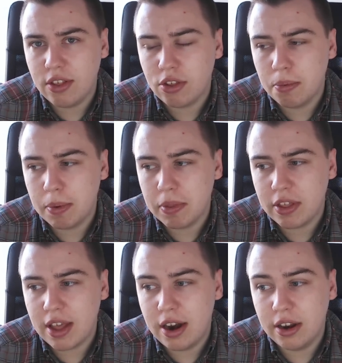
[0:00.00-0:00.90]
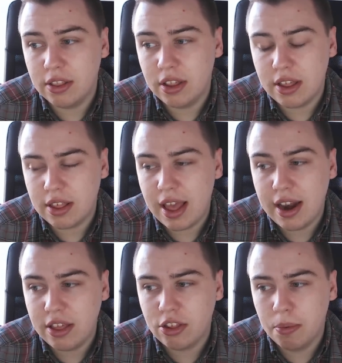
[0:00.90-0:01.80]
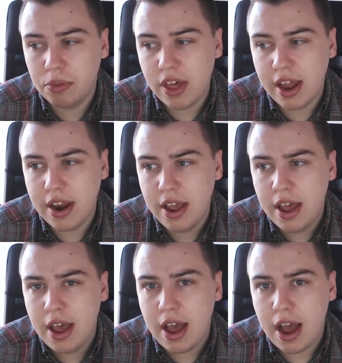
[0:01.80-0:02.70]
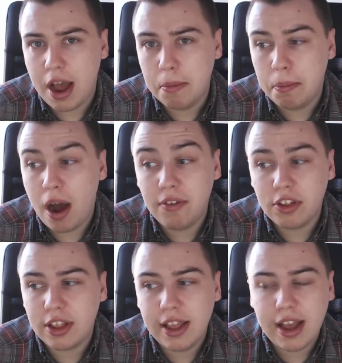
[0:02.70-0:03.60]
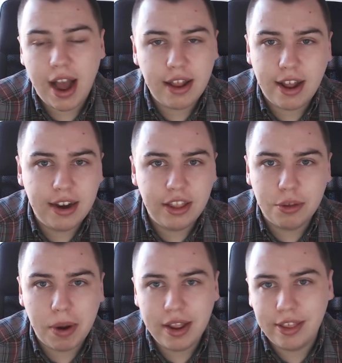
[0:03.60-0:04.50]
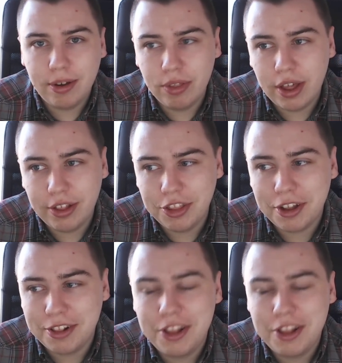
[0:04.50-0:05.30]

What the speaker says: There's some people that are saying it is something, but obviously I need to wait until the